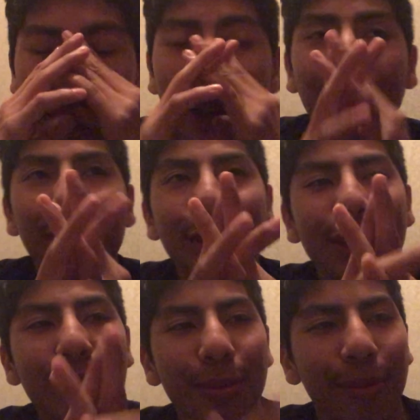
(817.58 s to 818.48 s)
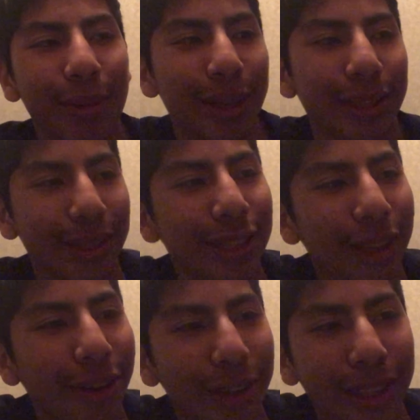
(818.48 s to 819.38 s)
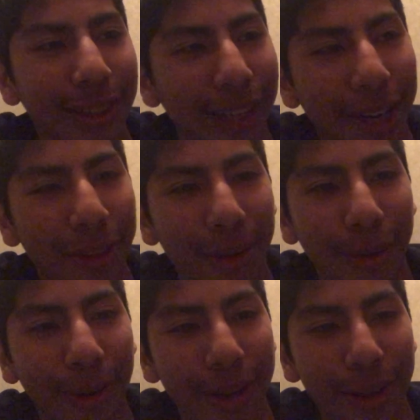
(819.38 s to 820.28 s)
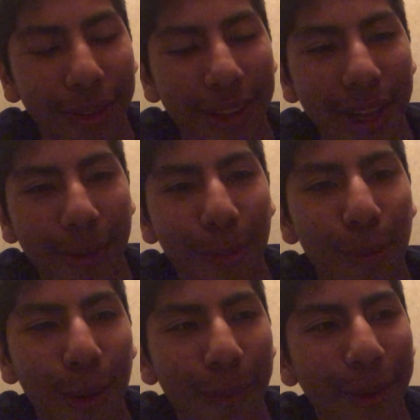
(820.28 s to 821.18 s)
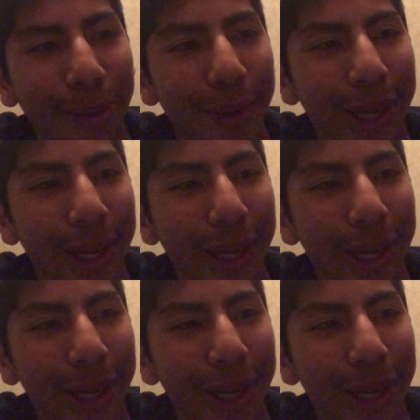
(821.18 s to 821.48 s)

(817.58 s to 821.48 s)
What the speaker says: And which is similar because he literally died in the courtyard like 1-1.